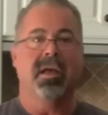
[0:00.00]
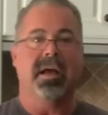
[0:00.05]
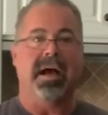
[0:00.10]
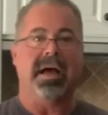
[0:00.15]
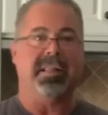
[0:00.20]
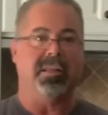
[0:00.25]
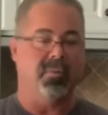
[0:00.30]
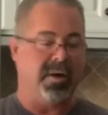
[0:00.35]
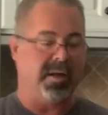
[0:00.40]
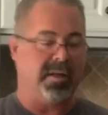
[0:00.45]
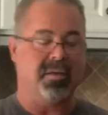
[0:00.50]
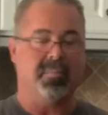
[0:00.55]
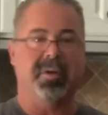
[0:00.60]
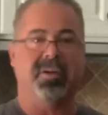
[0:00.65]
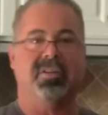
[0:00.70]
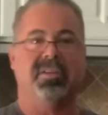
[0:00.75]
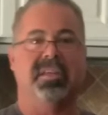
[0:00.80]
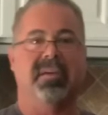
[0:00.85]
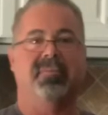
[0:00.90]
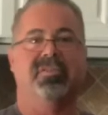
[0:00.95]
Highly
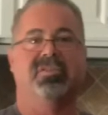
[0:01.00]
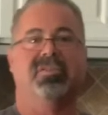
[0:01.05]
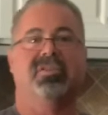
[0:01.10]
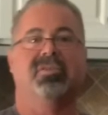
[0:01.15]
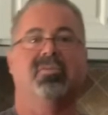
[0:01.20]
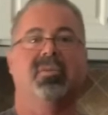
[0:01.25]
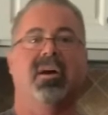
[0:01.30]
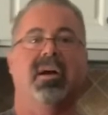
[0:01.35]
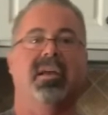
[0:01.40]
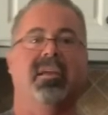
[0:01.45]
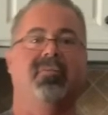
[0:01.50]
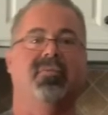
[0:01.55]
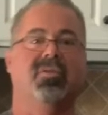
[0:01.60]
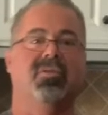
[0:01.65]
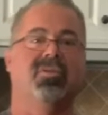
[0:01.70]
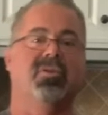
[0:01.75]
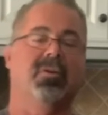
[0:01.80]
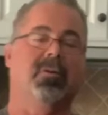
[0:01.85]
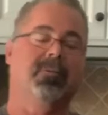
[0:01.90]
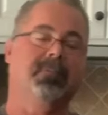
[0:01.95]
recommend you give this a try. If you
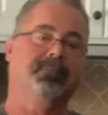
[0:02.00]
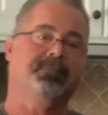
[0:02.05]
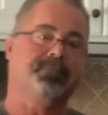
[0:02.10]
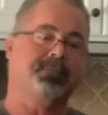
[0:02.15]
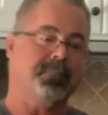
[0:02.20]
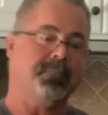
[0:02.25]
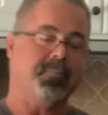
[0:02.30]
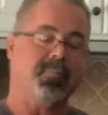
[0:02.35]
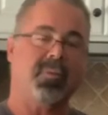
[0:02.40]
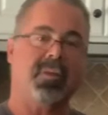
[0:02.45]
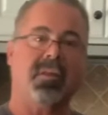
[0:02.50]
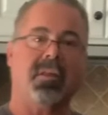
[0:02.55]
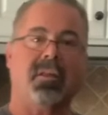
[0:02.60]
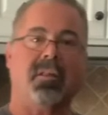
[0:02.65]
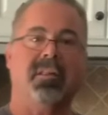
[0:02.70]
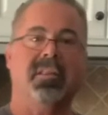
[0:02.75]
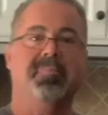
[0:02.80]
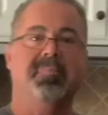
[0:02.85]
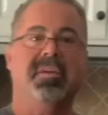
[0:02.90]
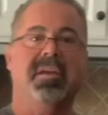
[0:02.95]
do,
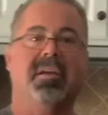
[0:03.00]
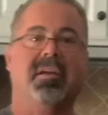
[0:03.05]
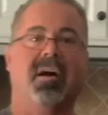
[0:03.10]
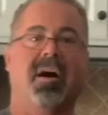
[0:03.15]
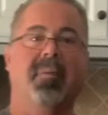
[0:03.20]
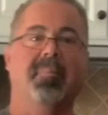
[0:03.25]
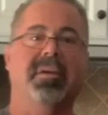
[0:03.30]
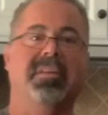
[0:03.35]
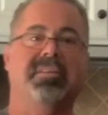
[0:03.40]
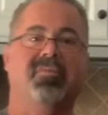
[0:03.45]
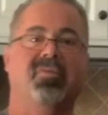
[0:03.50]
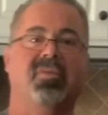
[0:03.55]
leave me a comment.